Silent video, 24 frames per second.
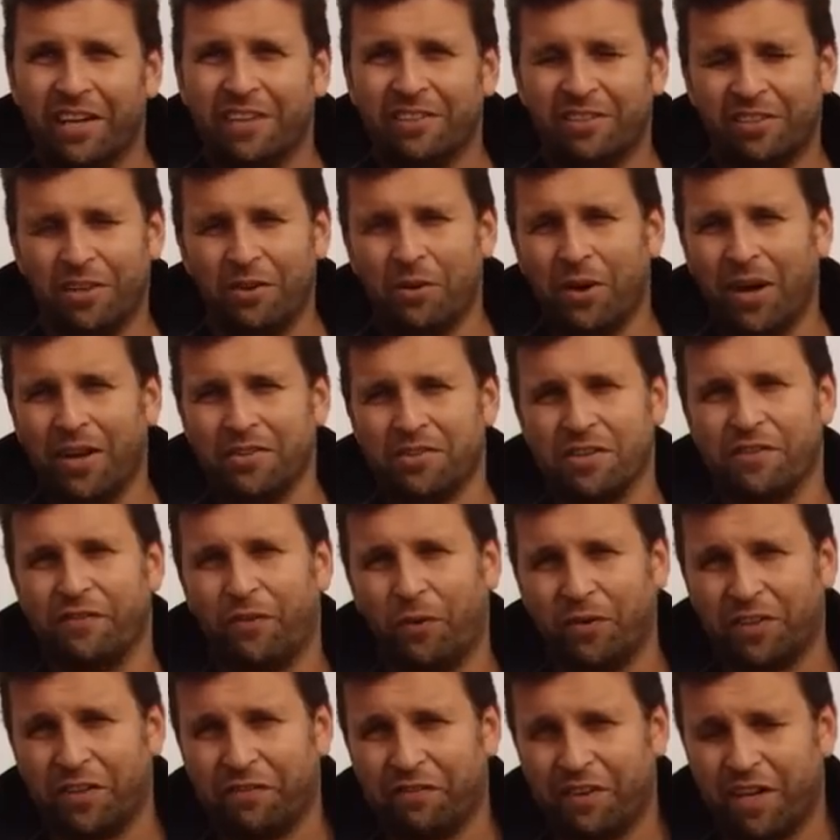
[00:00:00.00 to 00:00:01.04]

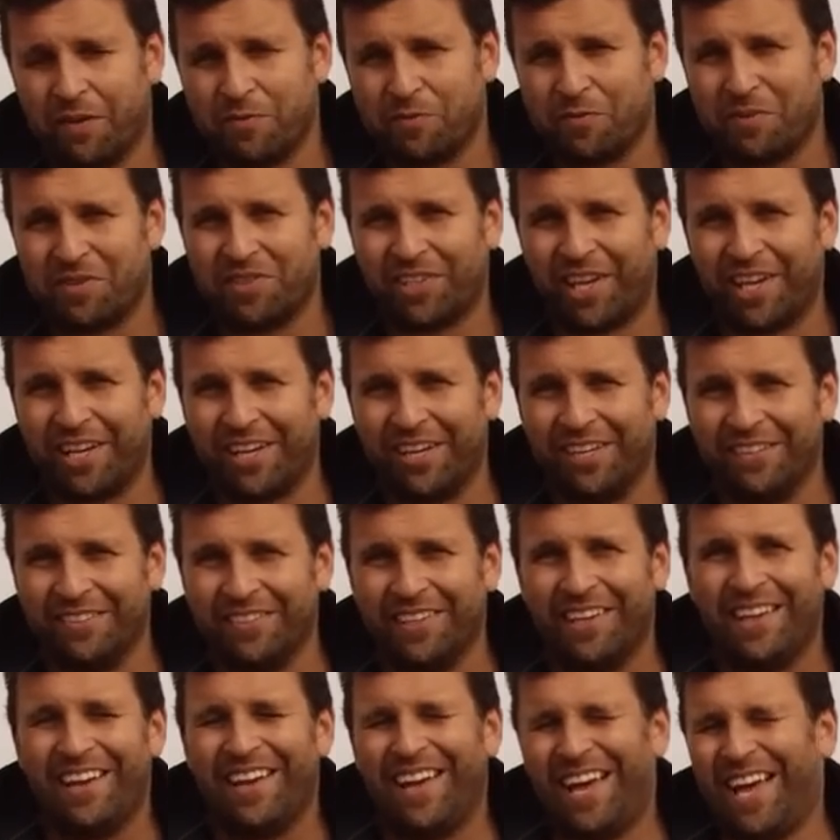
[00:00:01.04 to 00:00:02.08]
240 frames per second,
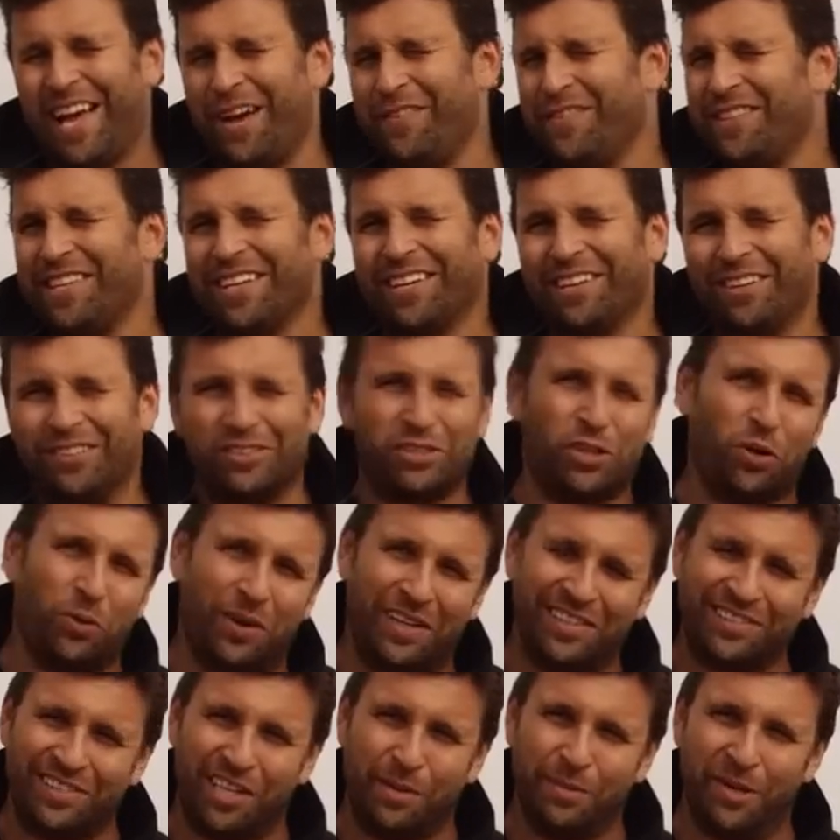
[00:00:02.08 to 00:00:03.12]
everything that's cool in
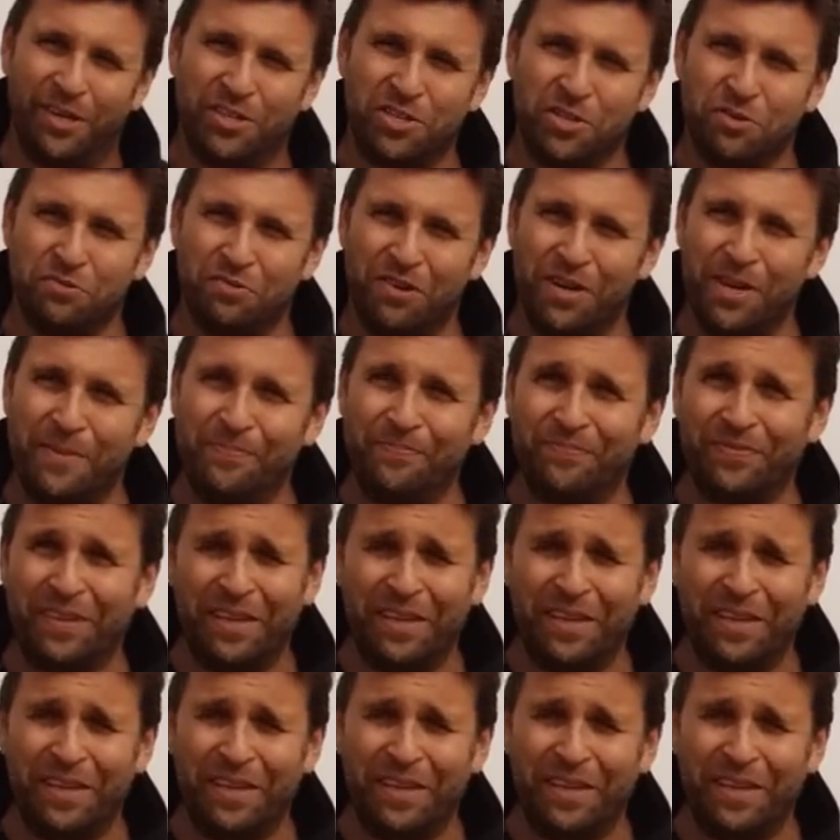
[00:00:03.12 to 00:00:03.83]
slow motion, right?